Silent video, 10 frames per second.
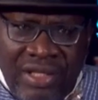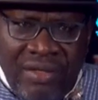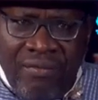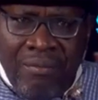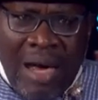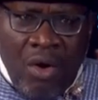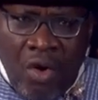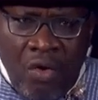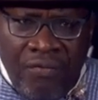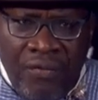
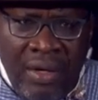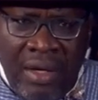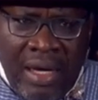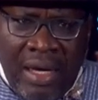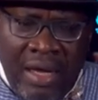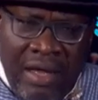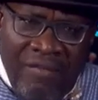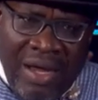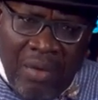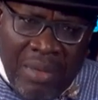mangrove
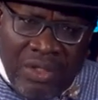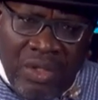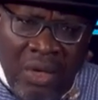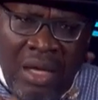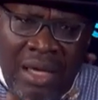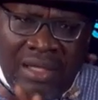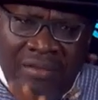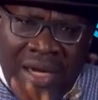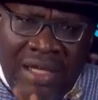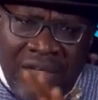environment. So it's a
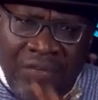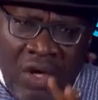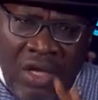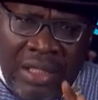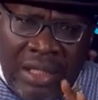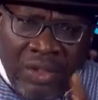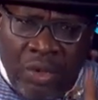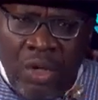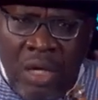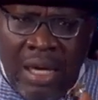very difficult terrain. So
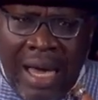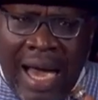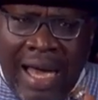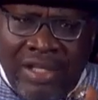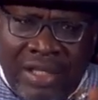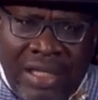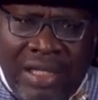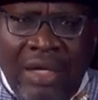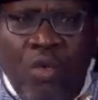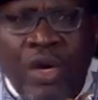I see
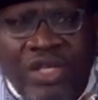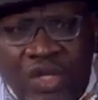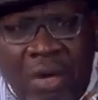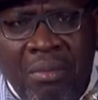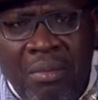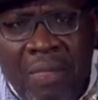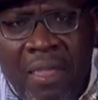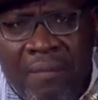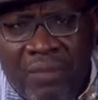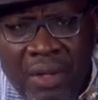the wisdom
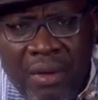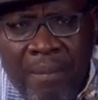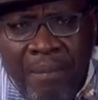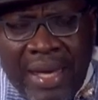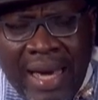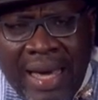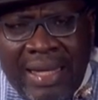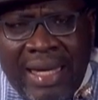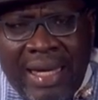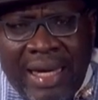behind
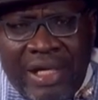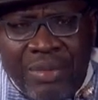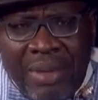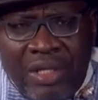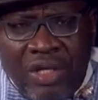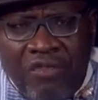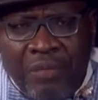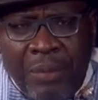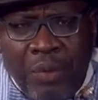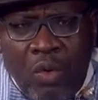the engagement of
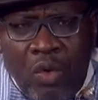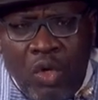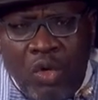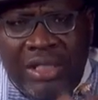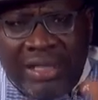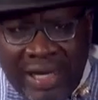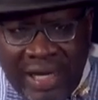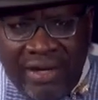people who know the terrain,